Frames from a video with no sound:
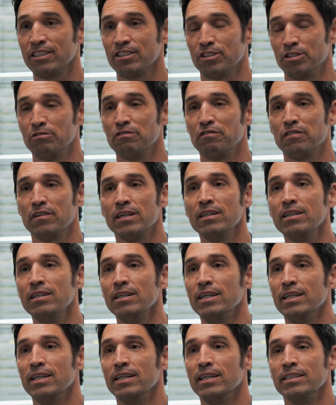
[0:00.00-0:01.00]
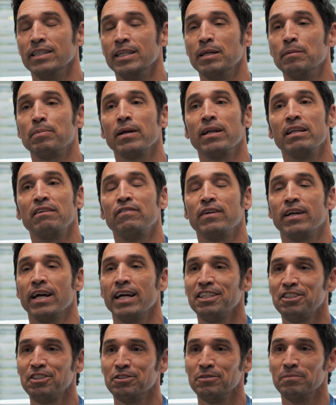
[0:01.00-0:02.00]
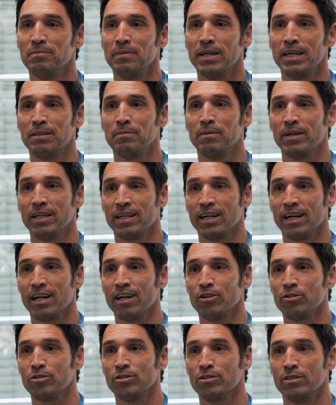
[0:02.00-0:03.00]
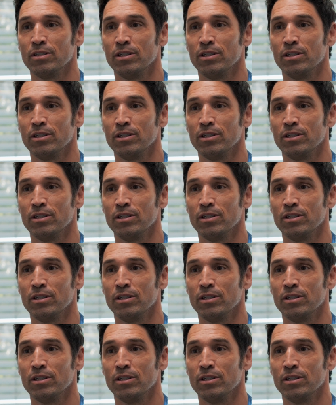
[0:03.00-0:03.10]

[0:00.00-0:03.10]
so far. The planification made by Carlos